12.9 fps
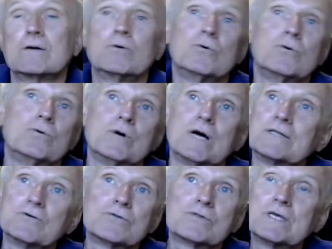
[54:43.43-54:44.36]
Oh, I
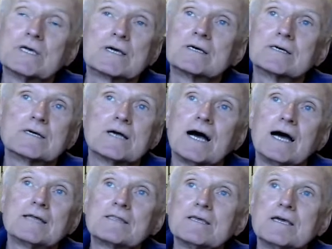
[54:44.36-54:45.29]
don't think.
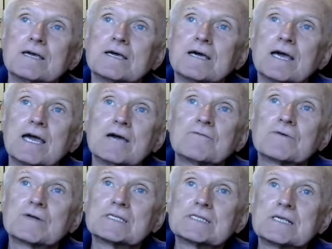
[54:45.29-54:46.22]
I think
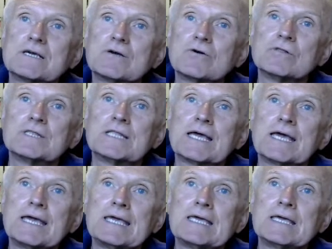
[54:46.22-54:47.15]
every single
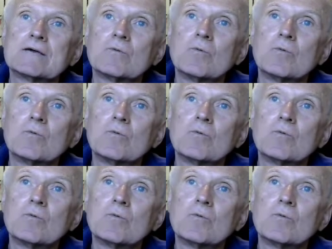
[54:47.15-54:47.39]
day